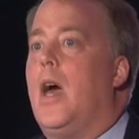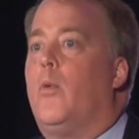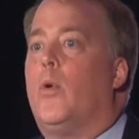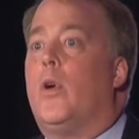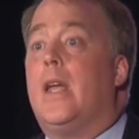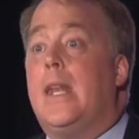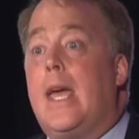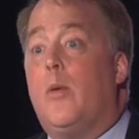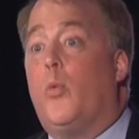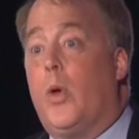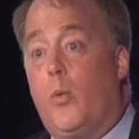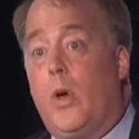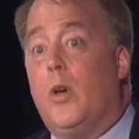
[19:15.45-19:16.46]
and we're
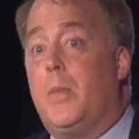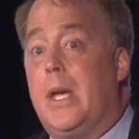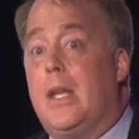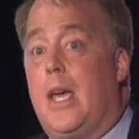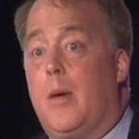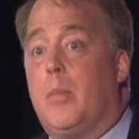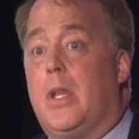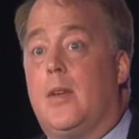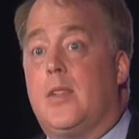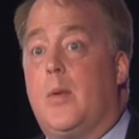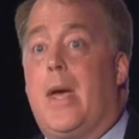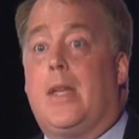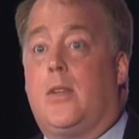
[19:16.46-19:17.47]
we will be enabling
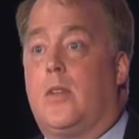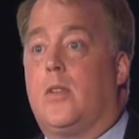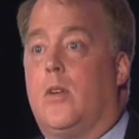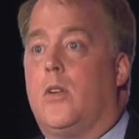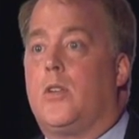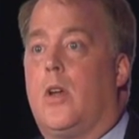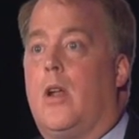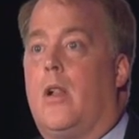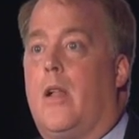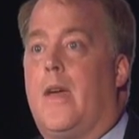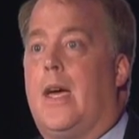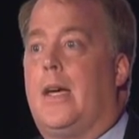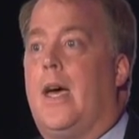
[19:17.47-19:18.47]
semantic search on all
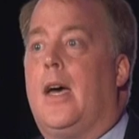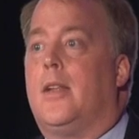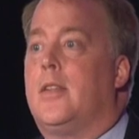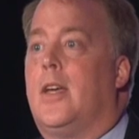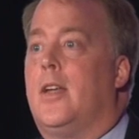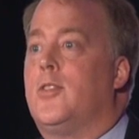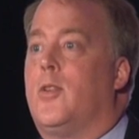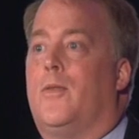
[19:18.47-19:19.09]
of that content.